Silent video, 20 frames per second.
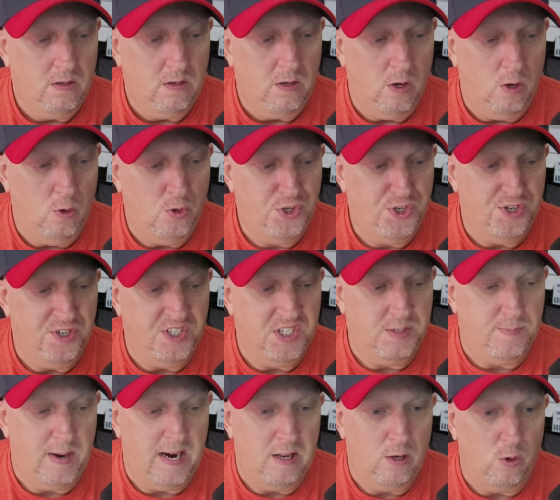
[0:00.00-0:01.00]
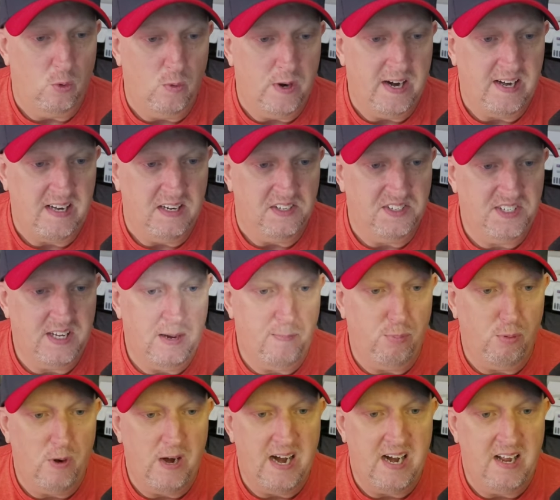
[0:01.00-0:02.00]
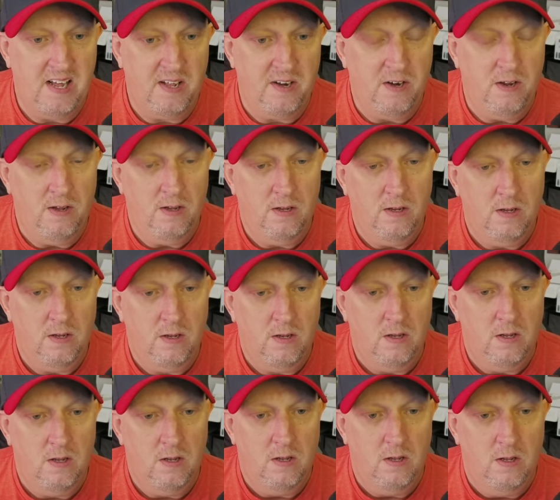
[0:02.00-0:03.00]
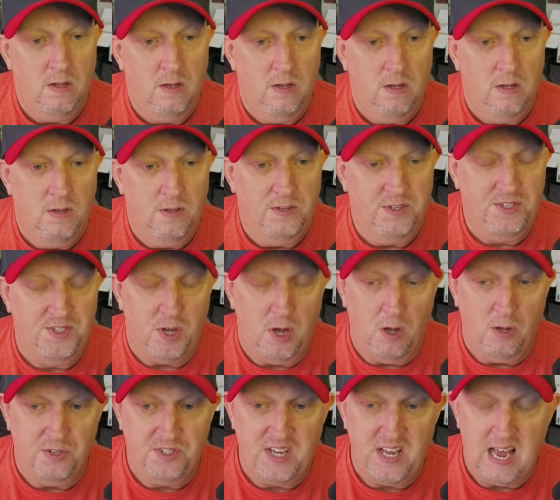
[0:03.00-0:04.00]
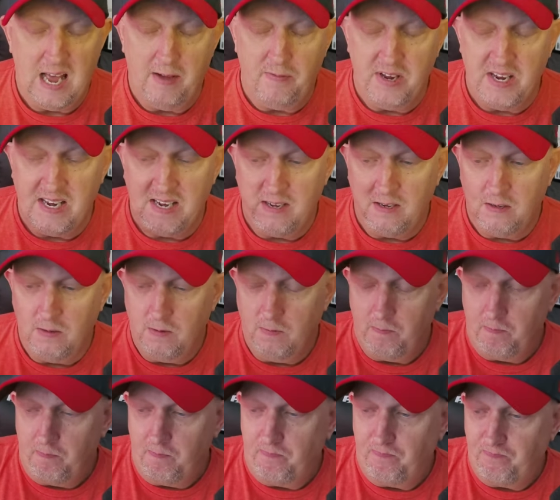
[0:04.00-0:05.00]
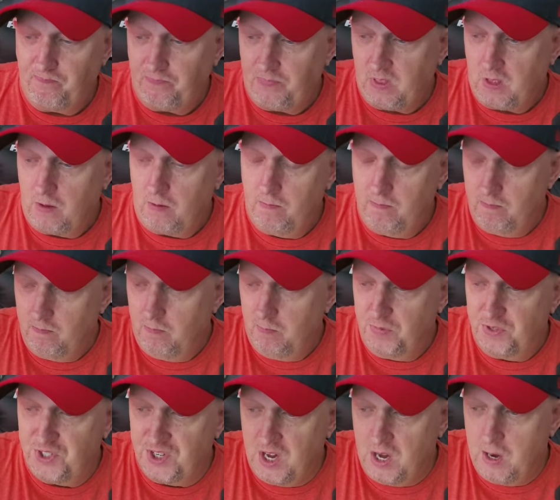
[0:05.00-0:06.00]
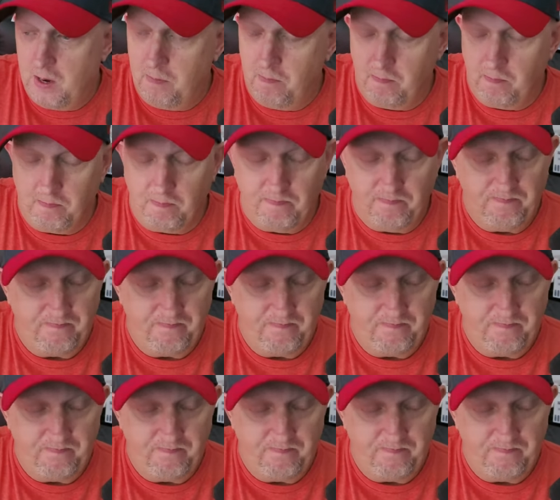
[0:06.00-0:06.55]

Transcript: Osha and Smilo Ren get separated. Sol's having some